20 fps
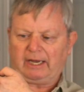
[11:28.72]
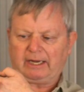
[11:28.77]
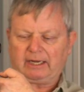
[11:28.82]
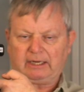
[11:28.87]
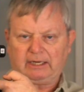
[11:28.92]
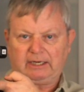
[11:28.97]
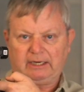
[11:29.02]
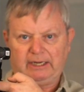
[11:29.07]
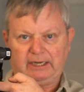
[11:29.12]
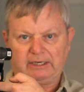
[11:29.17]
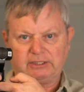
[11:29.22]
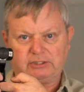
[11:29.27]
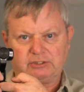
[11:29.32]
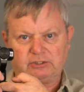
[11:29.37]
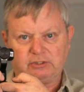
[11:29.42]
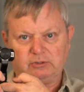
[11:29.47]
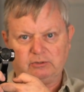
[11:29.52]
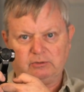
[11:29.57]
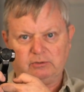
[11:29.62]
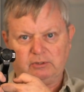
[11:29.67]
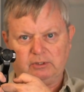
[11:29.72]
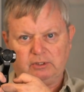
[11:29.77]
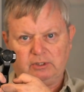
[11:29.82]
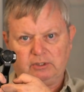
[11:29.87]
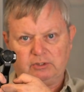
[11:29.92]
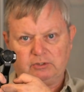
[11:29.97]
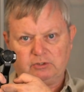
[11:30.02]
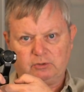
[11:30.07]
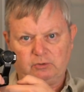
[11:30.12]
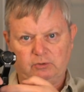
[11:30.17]
I can connect it to
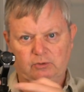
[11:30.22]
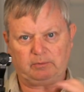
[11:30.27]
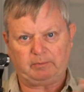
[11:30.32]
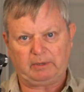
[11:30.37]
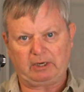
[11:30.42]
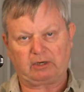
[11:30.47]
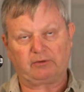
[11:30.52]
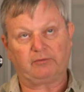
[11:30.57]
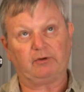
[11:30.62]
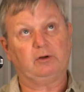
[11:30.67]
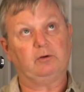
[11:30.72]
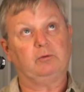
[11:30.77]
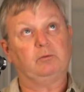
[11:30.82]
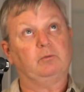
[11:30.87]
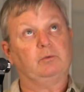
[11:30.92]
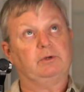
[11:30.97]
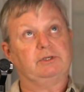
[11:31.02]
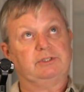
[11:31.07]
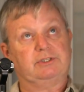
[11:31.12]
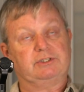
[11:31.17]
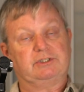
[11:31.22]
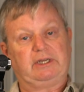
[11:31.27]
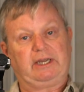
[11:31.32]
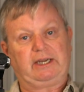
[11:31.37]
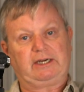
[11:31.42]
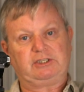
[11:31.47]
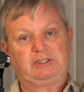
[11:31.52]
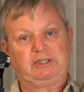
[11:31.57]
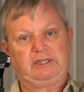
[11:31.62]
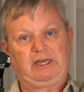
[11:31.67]
the microphone, which is
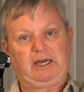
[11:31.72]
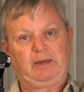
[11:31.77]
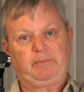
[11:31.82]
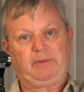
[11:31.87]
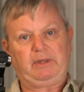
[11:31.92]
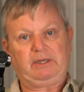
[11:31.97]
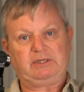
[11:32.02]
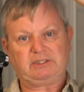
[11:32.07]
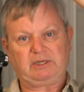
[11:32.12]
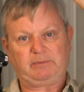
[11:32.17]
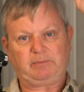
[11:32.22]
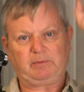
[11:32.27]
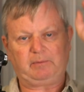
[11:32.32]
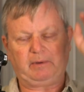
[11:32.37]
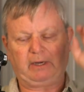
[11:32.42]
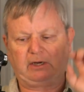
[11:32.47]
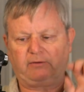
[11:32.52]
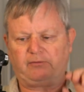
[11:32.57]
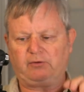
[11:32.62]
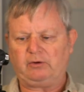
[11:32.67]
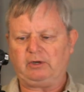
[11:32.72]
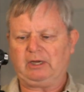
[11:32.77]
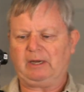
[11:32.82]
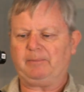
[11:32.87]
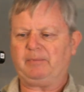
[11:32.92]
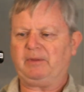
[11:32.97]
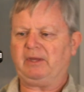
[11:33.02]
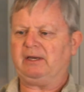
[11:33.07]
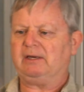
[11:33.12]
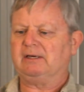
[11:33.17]
actually up there, separate microphone
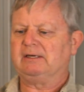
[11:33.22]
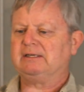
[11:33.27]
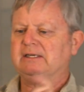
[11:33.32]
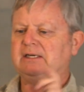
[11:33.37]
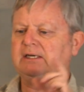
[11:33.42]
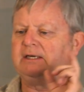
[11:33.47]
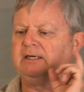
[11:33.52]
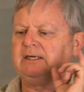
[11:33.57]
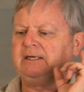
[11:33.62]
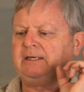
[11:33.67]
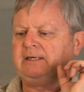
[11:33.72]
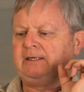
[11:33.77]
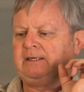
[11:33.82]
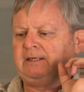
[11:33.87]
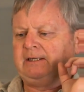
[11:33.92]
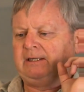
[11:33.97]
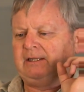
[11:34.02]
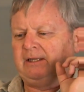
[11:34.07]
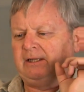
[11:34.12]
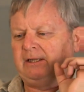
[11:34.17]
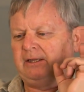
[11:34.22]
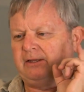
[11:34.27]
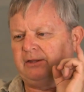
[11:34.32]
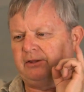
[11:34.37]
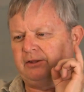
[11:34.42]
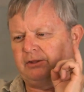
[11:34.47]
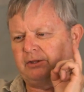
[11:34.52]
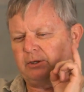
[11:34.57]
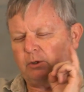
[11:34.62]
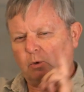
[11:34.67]
up there.
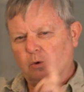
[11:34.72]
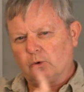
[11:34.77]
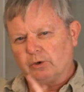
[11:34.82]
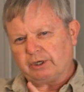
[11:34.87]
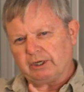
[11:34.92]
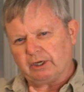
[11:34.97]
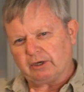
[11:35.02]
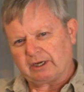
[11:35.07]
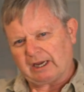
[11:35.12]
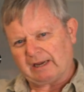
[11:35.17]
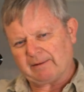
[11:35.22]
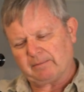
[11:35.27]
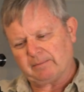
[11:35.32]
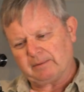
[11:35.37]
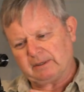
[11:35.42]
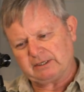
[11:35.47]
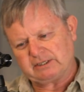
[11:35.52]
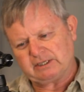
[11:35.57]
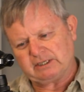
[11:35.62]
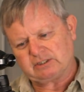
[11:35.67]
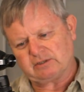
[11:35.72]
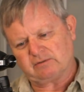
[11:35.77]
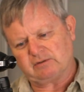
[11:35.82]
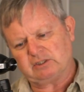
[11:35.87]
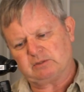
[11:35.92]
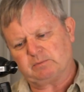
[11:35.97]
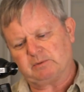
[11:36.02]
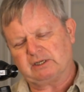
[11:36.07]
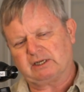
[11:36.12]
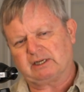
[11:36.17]
The audio capabilities of
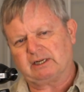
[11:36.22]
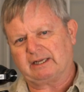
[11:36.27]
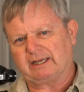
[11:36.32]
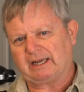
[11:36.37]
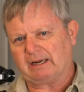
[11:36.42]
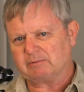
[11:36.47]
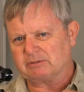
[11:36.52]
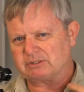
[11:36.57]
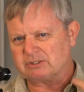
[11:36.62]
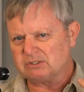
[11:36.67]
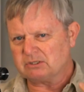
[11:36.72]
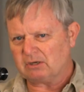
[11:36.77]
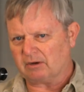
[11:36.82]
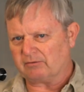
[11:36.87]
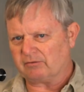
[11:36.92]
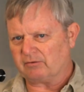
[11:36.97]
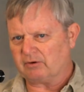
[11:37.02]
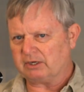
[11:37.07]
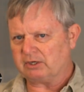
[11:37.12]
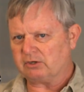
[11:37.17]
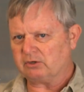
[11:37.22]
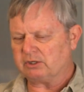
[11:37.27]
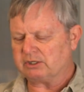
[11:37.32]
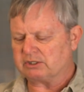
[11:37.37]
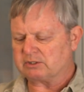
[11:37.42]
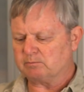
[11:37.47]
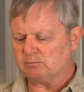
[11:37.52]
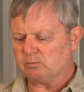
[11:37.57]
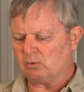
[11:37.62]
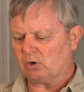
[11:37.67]
this particular camera is not very good.
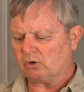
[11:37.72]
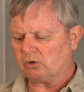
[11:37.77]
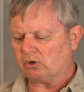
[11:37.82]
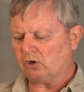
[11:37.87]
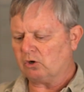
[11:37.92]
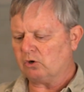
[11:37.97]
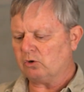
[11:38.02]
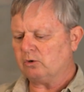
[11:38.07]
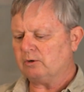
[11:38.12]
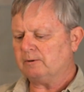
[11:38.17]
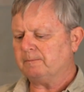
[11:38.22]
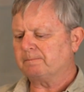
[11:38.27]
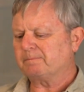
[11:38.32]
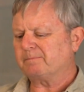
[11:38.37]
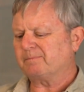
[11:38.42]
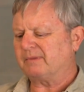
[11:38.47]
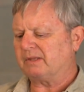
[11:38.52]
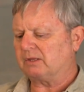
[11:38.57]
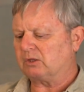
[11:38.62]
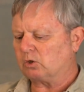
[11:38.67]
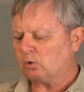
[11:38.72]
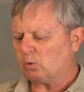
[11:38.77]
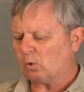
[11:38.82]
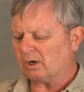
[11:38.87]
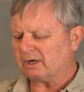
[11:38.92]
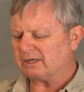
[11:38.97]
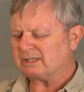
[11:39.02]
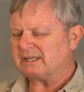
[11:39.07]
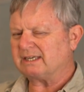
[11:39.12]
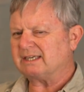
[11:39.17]
It's mono. The
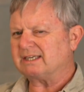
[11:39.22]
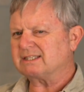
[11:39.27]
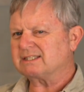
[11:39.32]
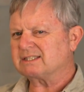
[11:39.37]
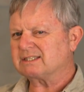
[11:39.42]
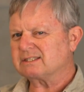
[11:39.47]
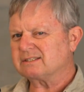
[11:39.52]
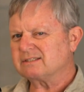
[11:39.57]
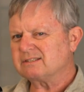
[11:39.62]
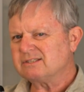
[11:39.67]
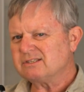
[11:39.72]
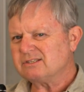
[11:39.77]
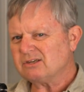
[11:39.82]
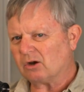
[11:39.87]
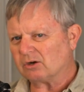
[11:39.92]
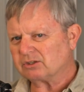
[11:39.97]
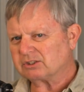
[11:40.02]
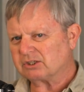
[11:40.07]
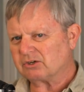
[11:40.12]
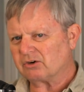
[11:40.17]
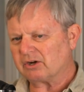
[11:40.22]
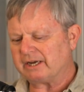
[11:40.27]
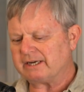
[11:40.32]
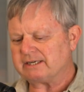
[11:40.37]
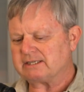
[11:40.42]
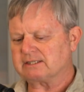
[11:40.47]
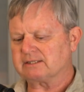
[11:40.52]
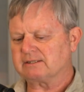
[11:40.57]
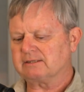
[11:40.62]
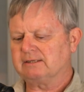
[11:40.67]
quality is not
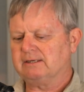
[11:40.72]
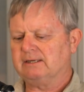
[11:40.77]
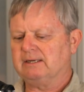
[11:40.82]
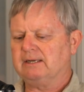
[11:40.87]
great.